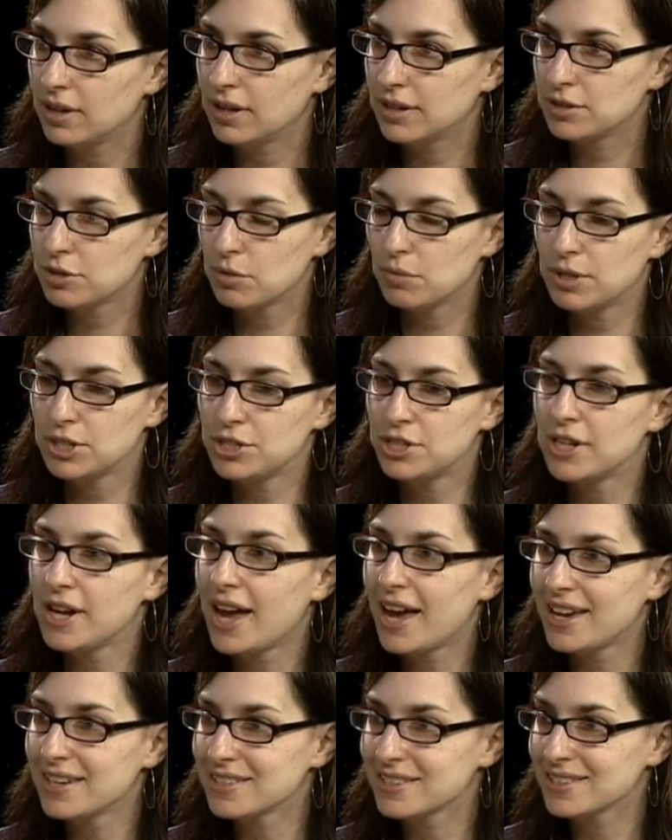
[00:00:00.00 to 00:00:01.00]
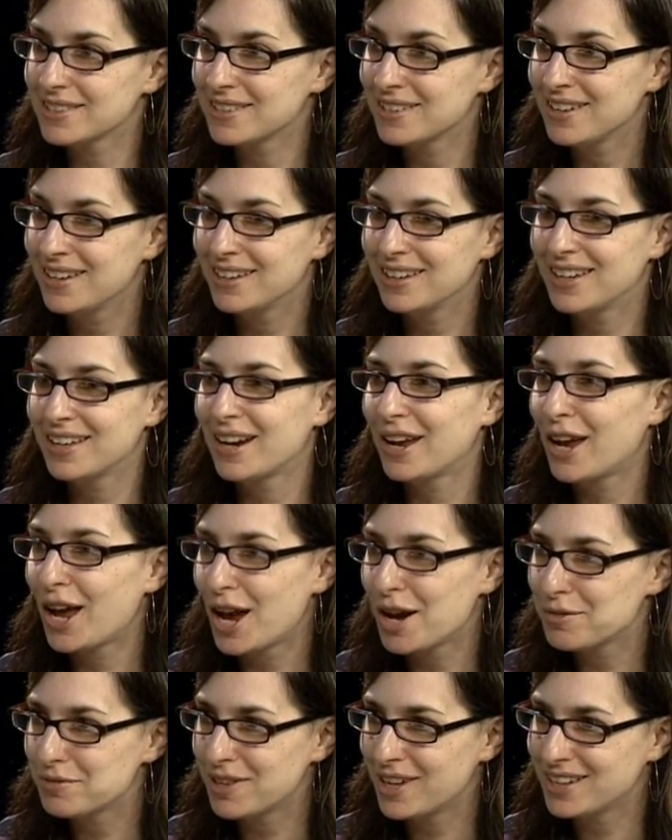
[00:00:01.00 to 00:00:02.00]
So when she asks, can I
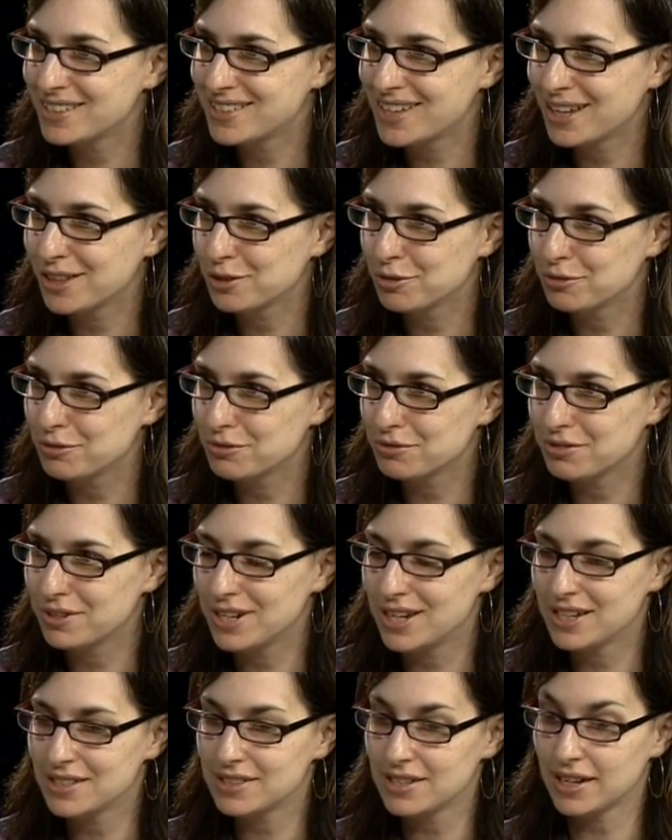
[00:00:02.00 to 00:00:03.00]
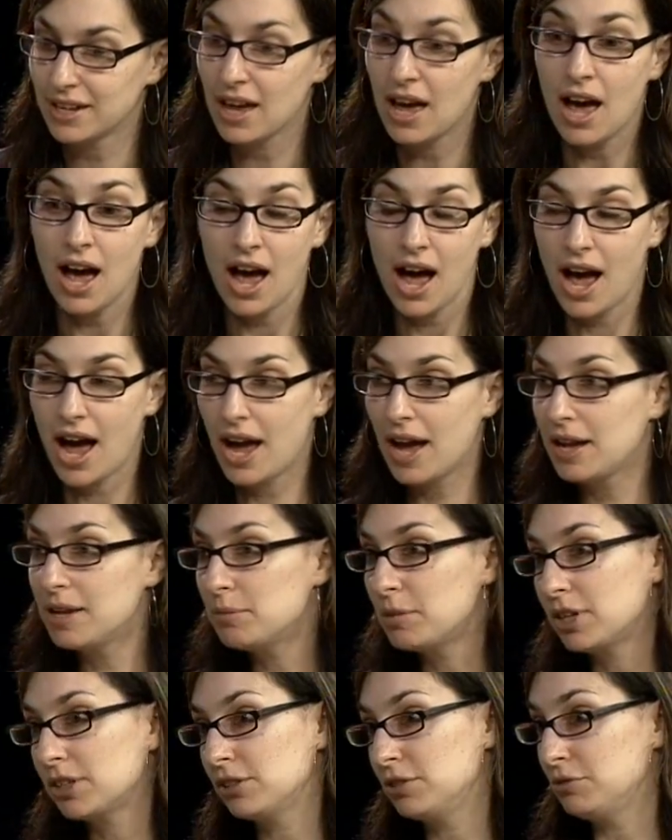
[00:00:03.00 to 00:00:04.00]
have that? Is that gluten-free? It's like,
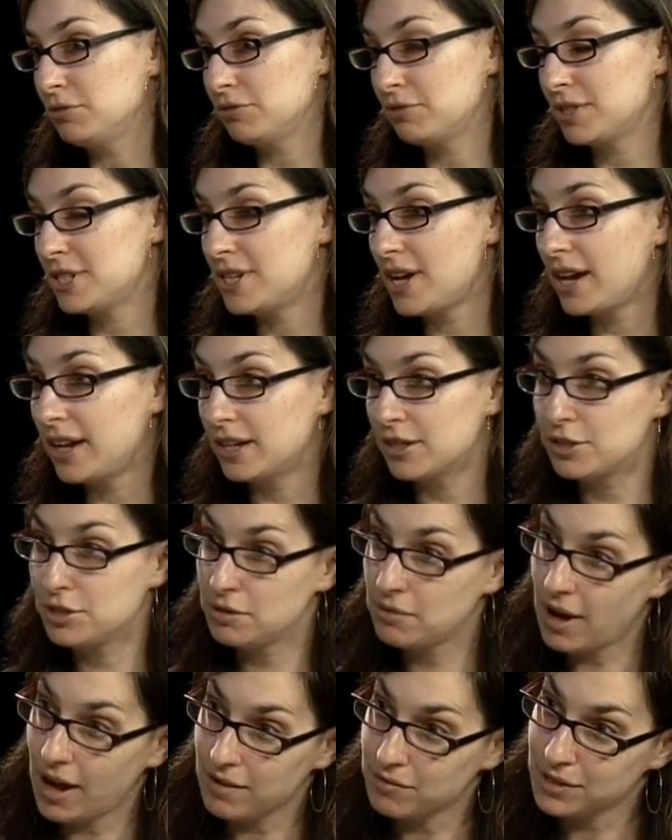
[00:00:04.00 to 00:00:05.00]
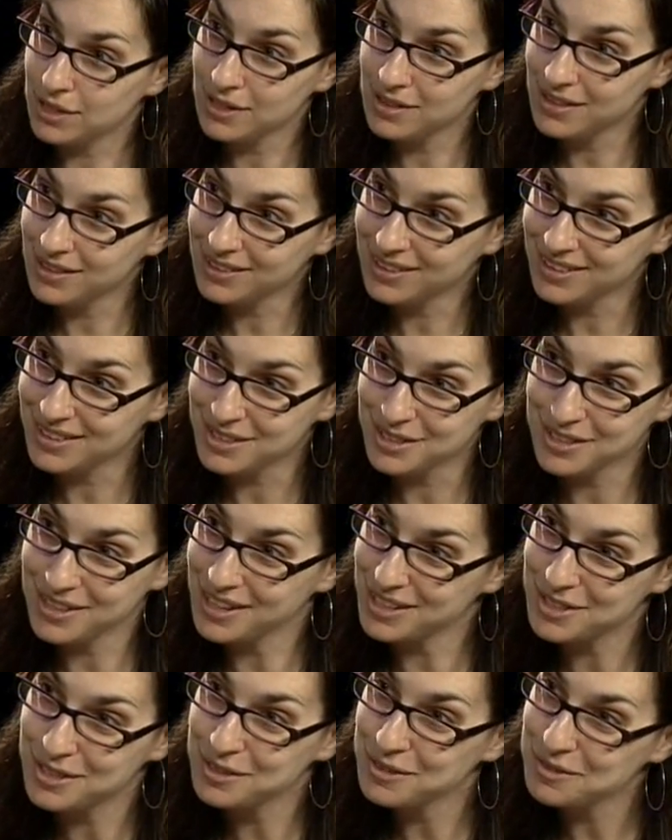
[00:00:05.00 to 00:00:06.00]
I'm on a gluten-free diet. Do you have anything
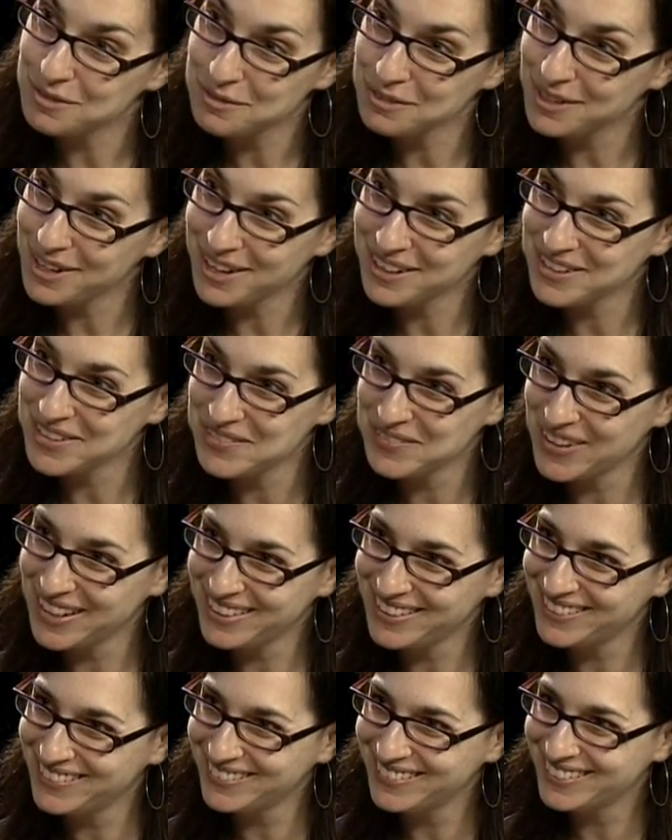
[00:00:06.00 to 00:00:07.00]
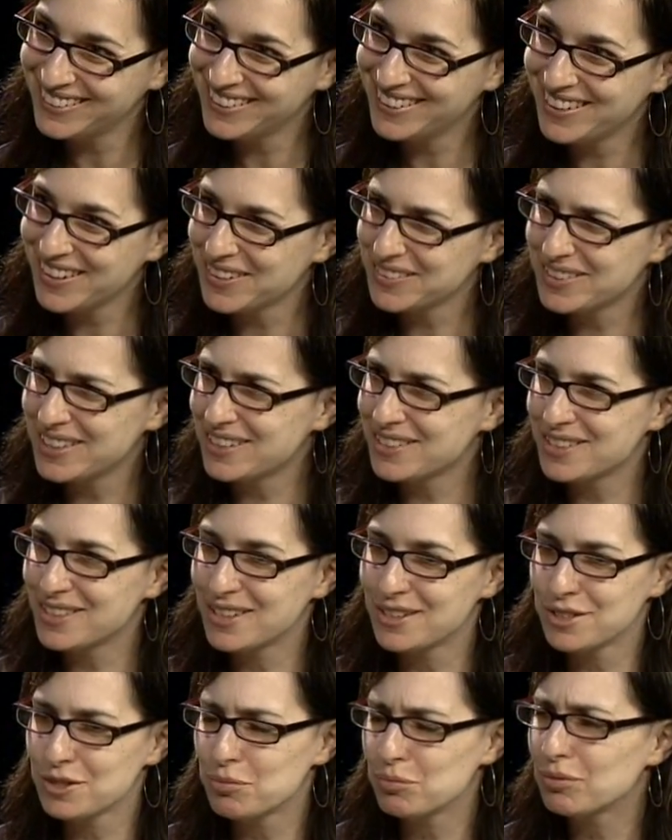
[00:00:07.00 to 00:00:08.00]
that's gluten-free on your menu? You know,
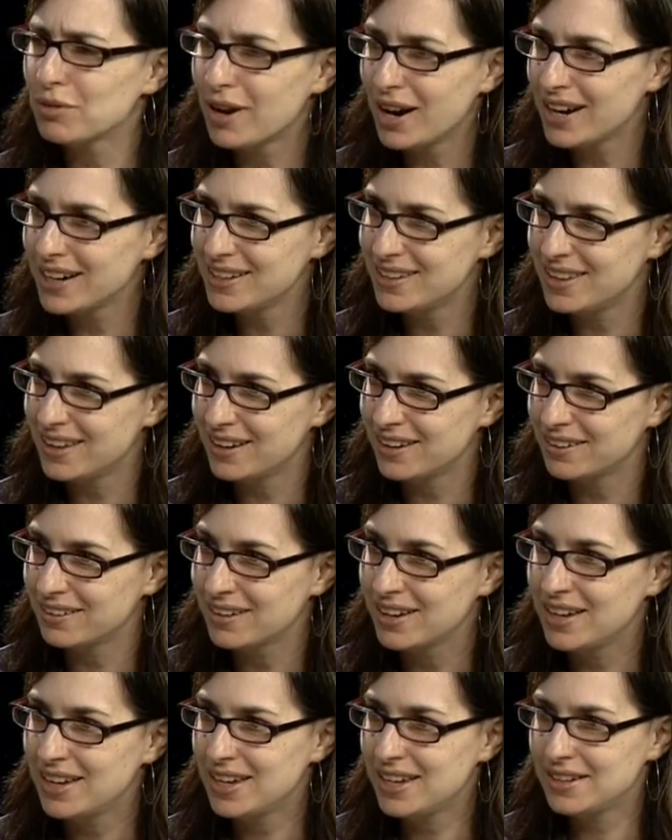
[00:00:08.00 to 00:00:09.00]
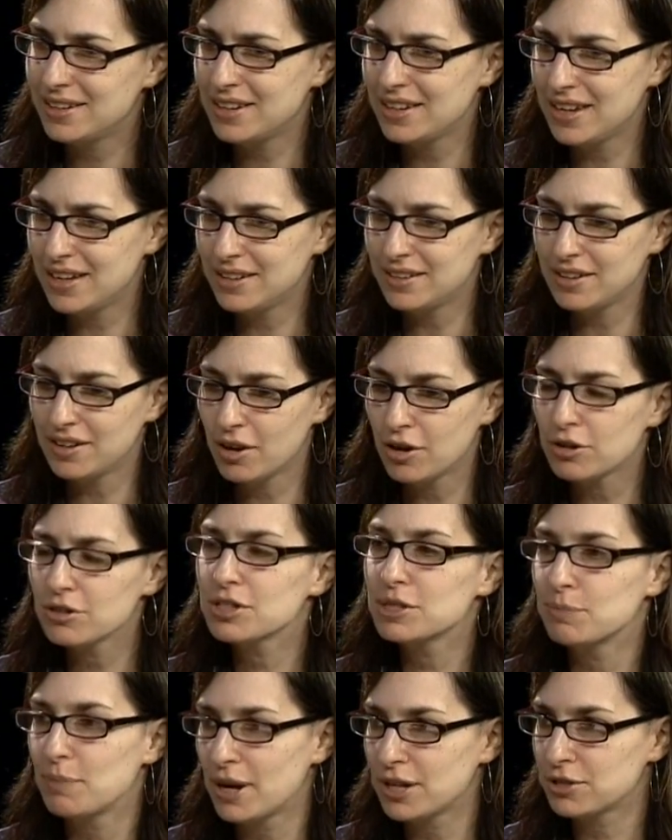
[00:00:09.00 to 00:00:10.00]
there's a pride there in her
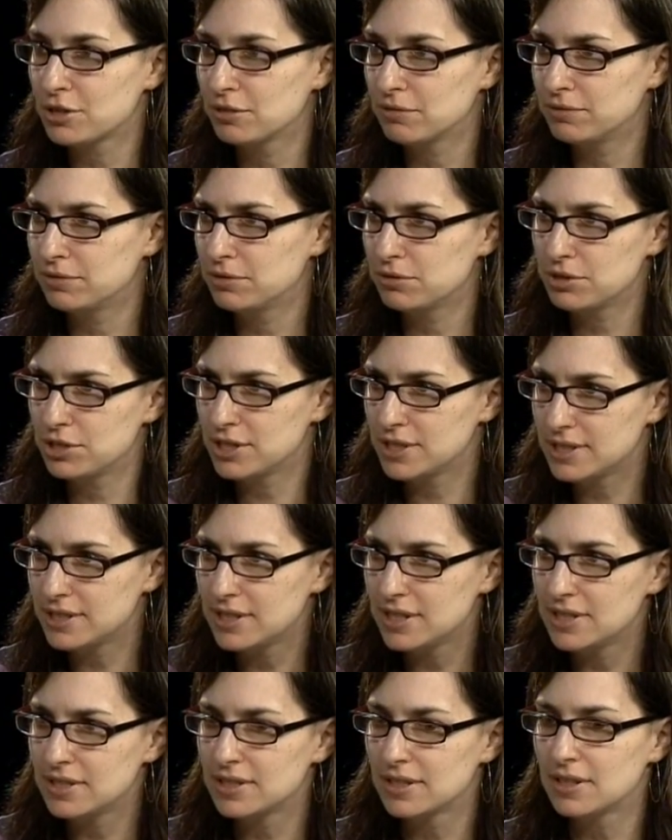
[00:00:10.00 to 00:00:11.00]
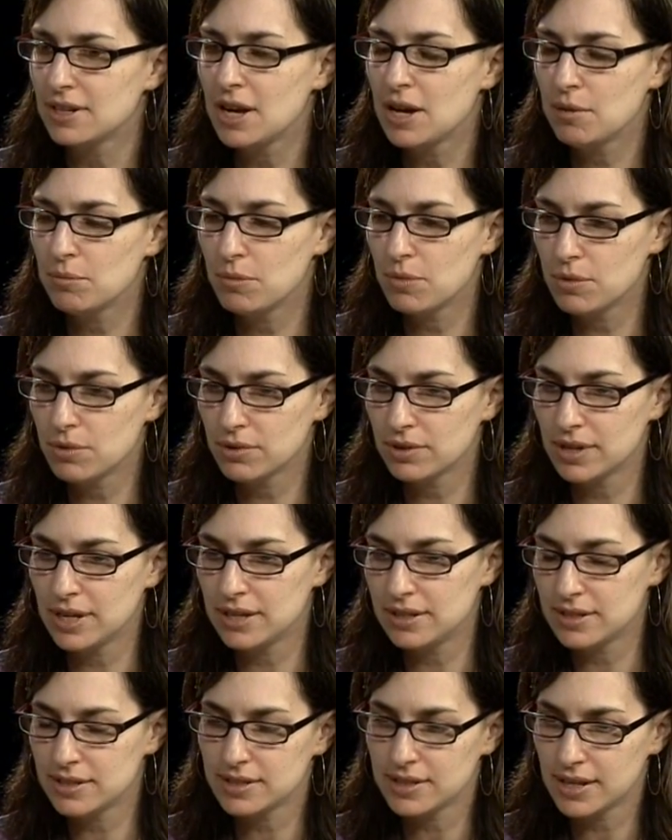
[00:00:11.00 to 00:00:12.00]
special food. She sees it more
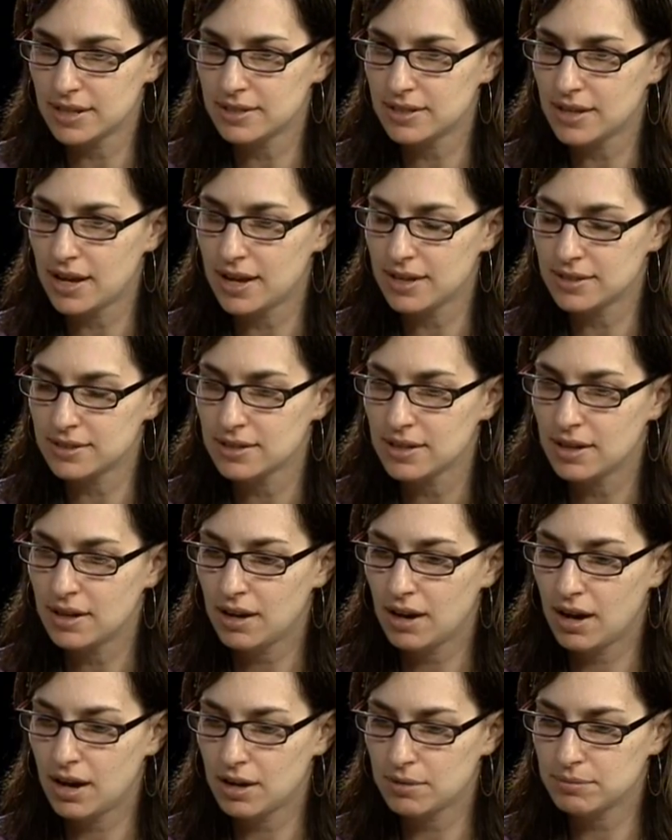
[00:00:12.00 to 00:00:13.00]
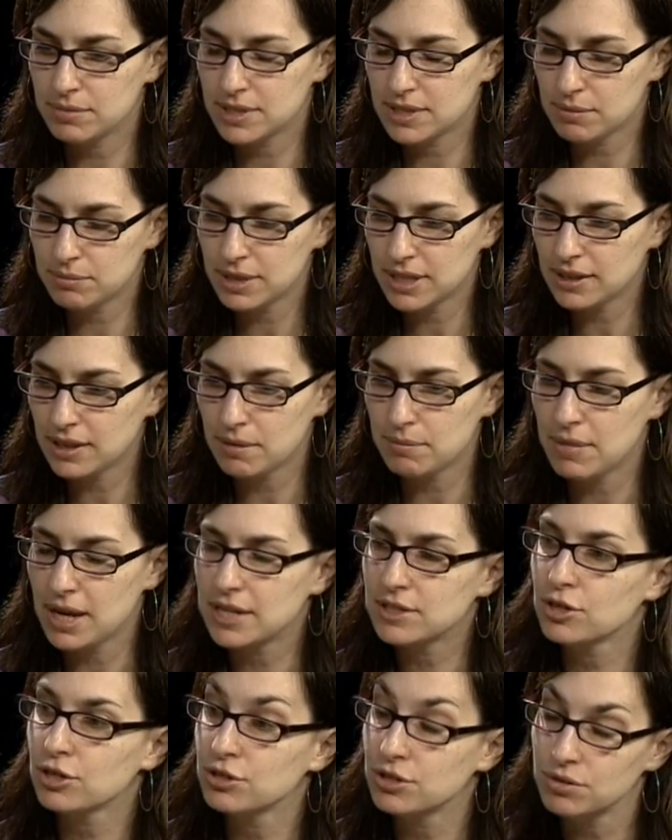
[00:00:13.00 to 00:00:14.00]
in a sense as something that
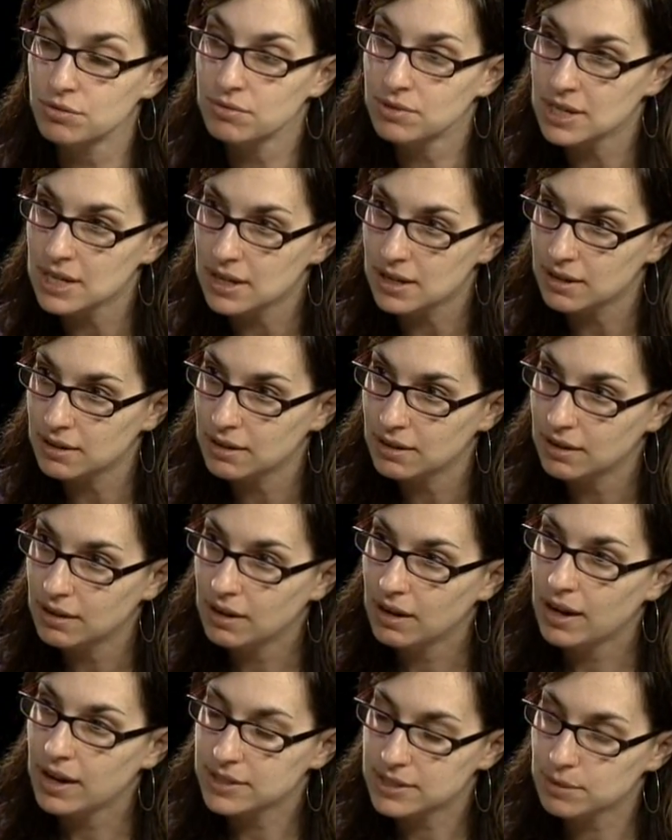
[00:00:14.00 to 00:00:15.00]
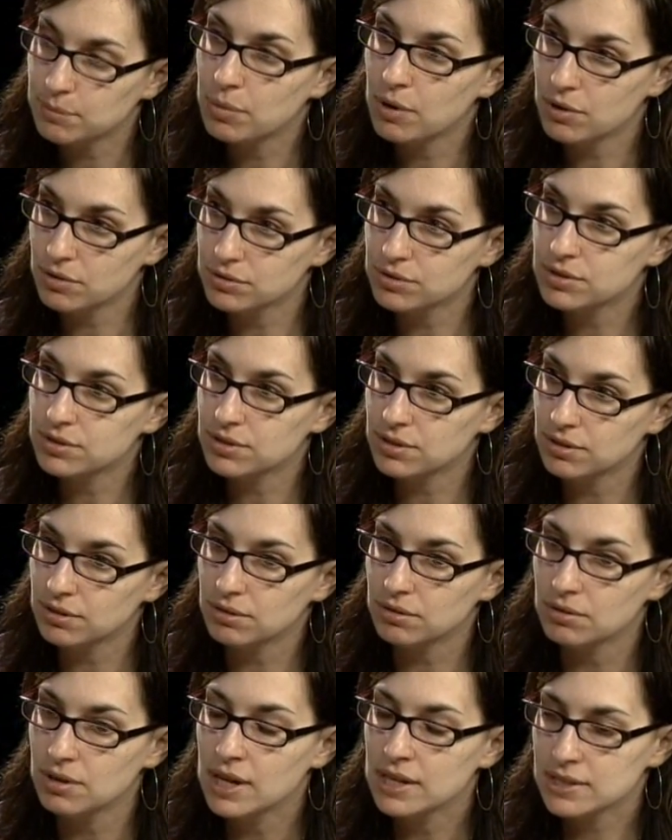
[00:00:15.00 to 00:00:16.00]
makes her unique, as opposed
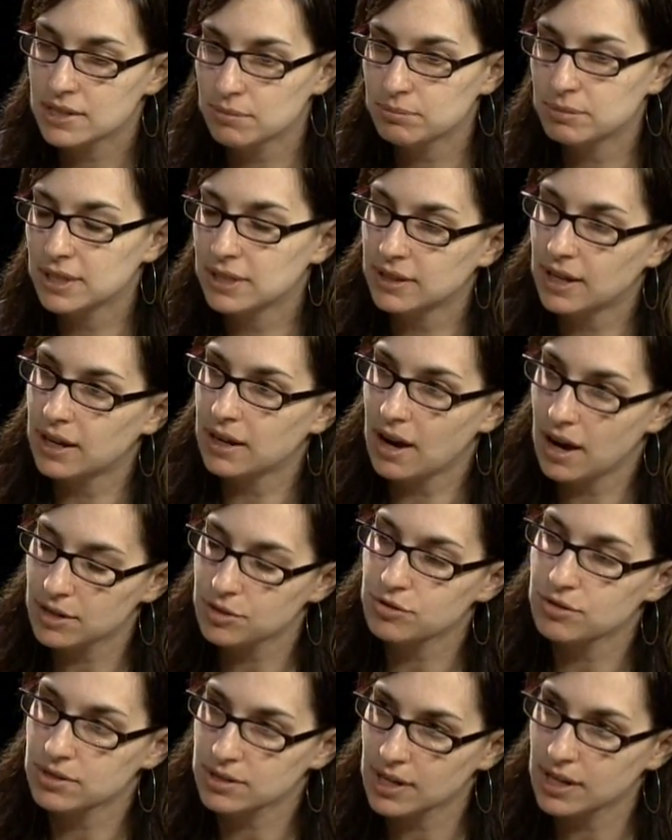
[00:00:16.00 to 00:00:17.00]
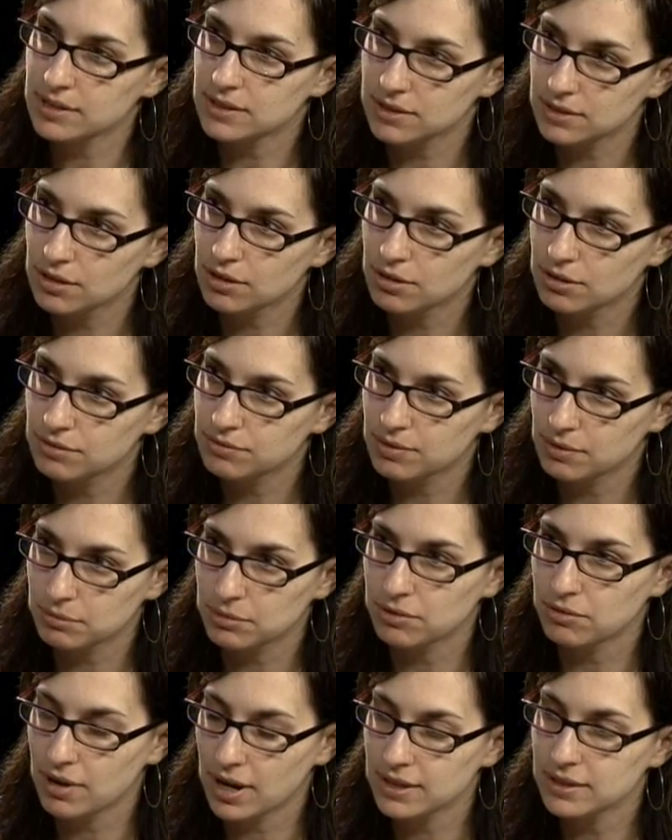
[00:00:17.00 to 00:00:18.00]
to something that ostracizes her from
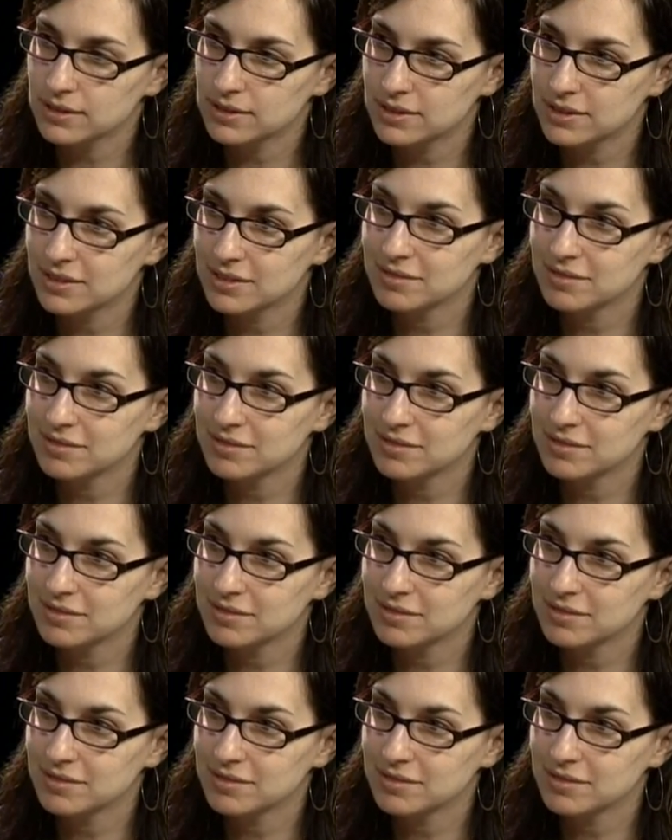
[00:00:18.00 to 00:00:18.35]
the rest.